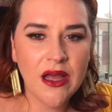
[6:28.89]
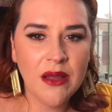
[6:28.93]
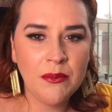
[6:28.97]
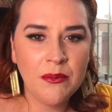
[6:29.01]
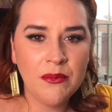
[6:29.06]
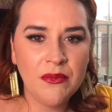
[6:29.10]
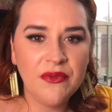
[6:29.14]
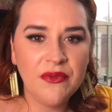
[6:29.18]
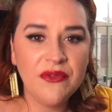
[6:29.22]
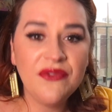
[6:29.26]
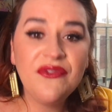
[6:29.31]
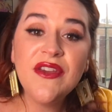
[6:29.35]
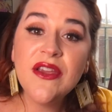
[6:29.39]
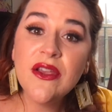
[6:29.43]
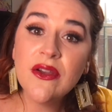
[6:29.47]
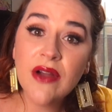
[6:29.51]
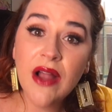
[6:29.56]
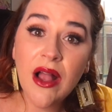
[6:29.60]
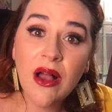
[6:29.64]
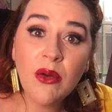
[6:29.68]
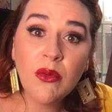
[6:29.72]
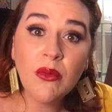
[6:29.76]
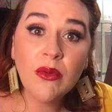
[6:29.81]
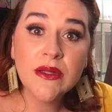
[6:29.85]
Figure
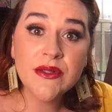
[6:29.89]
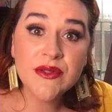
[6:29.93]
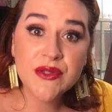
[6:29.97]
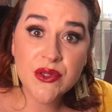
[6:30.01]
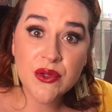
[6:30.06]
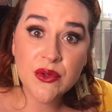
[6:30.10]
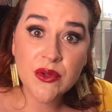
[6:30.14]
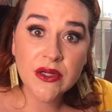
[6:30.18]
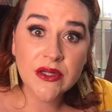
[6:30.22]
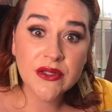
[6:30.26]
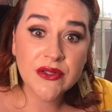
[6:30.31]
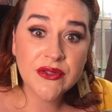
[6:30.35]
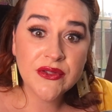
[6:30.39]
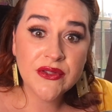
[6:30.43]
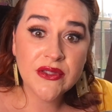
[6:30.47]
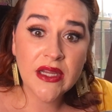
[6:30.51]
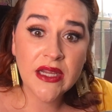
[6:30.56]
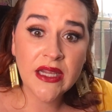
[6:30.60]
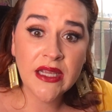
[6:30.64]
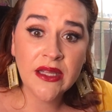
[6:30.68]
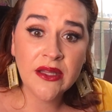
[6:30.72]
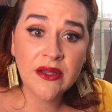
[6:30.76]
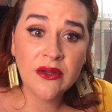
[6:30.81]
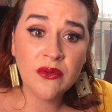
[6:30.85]
out what's yours
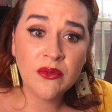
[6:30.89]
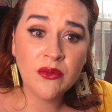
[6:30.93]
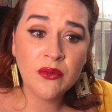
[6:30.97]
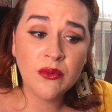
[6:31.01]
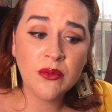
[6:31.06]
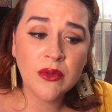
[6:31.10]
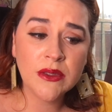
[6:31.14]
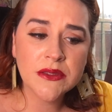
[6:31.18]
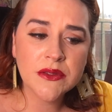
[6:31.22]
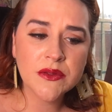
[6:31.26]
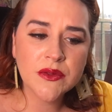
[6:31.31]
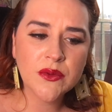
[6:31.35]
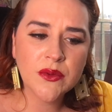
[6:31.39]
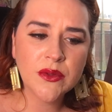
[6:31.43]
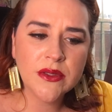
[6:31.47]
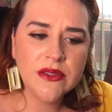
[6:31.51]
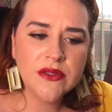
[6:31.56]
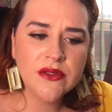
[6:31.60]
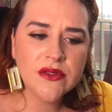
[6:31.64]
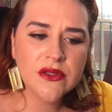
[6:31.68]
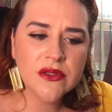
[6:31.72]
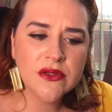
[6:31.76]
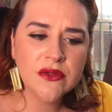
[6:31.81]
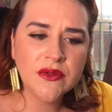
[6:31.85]
and what's going
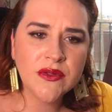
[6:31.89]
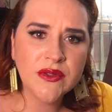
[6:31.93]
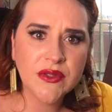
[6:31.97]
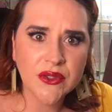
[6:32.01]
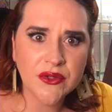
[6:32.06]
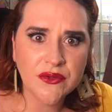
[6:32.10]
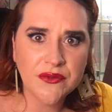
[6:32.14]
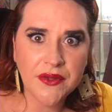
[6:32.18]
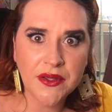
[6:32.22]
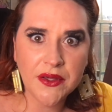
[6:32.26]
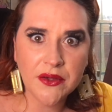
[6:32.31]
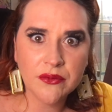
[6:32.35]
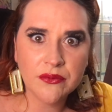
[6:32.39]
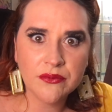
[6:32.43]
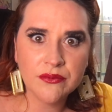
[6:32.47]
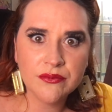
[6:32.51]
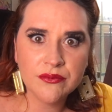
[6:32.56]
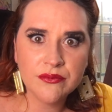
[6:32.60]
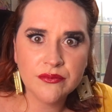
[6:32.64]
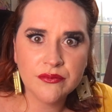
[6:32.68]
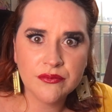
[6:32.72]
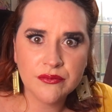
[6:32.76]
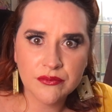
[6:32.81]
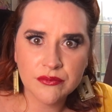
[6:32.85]
to serve you,
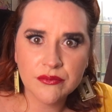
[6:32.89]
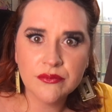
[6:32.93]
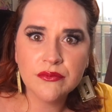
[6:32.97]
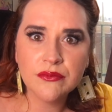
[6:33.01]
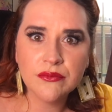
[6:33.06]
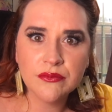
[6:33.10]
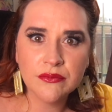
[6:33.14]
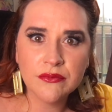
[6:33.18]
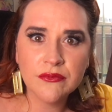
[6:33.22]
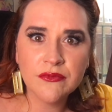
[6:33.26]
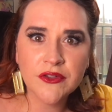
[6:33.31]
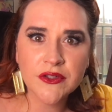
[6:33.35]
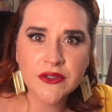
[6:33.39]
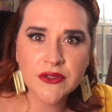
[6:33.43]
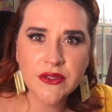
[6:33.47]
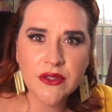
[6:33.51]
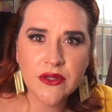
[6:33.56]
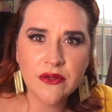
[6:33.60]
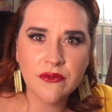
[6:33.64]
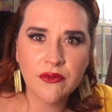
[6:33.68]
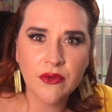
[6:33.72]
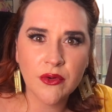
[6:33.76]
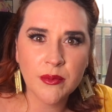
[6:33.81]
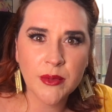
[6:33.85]
first
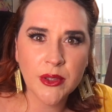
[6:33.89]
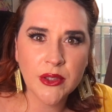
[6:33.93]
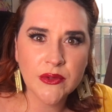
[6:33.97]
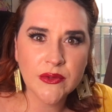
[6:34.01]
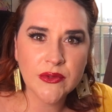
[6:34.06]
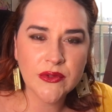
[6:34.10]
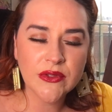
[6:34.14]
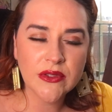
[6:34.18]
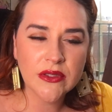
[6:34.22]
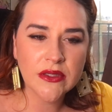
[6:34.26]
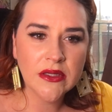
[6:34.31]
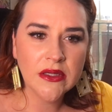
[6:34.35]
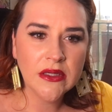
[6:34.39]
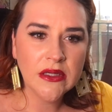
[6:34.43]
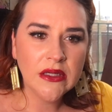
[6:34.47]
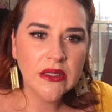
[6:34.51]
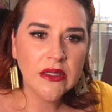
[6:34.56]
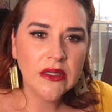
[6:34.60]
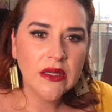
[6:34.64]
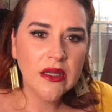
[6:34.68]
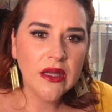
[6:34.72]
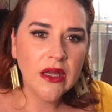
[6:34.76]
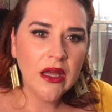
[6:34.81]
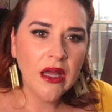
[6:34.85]
and foremost.
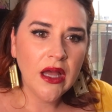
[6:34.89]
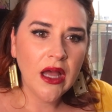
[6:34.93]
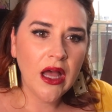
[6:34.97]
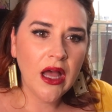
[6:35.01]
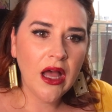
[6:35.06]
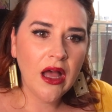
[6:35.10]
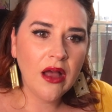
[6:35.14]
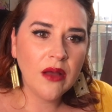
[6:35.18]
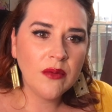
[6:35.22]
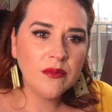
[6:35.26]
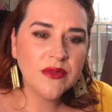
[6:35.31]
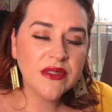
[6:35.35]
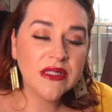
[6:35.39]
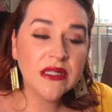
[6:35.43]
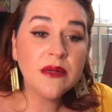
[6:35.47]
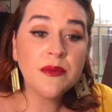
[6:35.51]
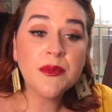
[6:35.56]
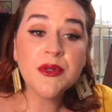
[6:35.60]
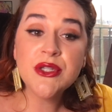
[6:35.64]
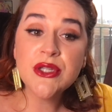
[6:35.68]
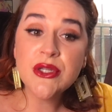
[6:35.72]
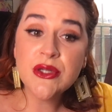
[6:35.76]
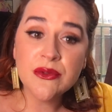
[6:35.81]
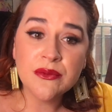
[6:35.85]
Number
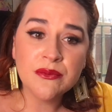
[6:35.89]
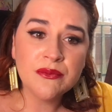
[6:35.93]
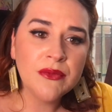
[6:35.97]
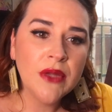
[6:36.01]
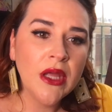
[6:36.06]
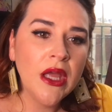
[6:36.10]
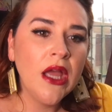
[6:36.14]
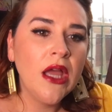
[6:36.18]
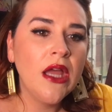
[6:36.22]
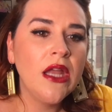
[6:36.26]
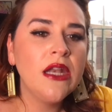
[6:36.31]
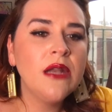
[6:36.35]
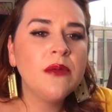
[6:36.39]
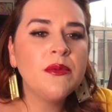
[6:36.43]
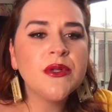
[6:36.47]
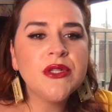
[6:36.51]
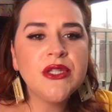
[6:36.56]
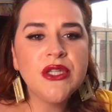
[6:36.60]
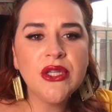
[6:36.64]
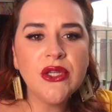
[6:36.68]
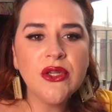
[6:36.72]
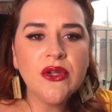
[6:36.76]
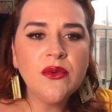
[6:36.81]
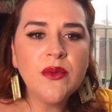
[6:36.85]
two
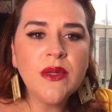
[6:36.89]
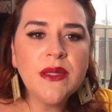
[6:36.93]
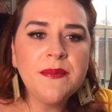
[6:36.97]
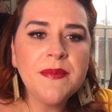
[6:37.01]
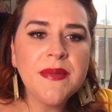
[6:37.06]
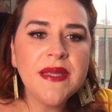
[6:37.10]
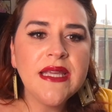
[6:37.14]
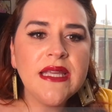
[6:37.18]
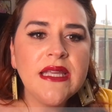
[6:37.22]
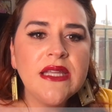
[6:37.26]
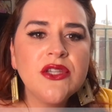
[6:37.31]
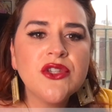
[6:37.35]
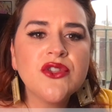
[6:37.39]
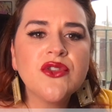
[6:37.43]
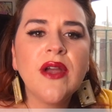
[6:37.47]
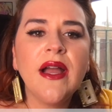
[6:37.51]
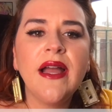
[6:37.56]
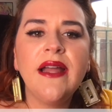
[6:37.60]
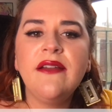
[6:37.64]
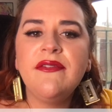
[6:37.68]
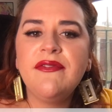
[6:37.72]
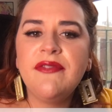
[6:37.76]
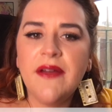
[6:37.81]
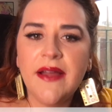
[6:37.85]
would be try
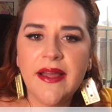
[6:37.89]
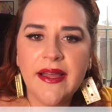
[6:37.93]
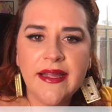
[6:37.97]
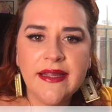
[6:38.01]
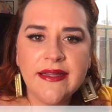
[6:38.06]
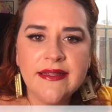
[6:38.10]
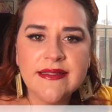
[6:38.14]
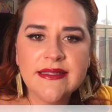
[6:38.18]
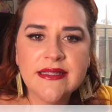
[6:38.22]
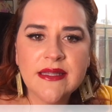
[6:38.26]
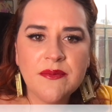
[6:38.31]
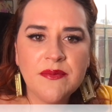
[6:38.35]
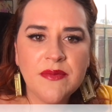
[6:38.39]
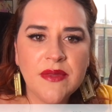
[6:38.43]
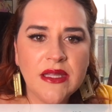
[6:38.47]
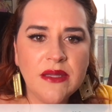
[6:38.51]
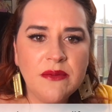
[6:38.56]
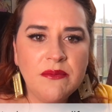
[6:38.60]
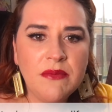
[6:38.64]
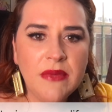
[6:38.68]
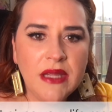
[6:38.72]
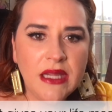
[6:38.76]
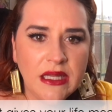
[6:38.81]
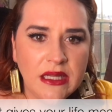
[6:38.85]
to find something
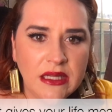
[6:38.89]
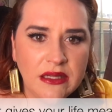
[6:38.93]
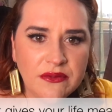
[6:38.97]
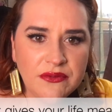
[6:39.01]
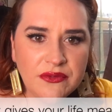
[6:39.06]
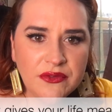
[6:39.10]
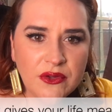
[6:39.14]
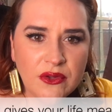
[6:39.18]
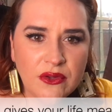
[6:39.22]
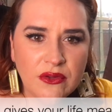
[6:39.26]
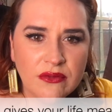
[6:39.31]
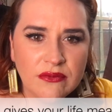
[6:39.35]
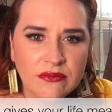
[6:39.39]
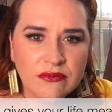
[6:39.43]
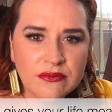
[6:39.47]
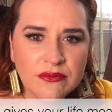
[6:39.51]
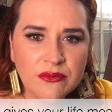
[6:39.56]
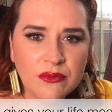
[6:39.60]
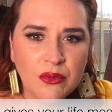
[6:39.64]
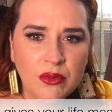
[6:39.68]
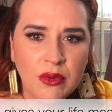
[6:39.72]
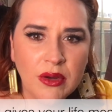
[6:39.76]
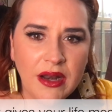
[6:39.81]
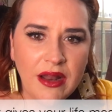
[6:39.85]
meaningful
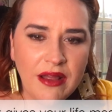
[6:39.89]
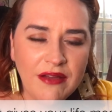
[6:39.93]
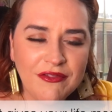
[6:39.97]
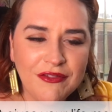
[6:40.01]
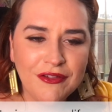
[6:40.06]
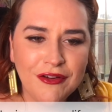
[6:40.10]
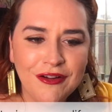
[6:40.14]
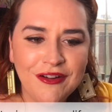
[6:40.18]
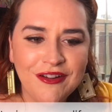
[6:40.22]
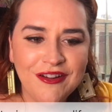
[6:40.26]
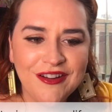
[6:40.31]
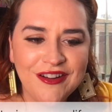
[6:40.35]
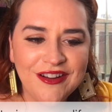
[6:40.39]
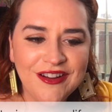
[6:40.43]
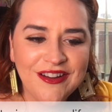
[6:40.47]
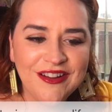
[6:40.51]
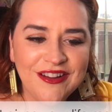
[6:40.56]
whenever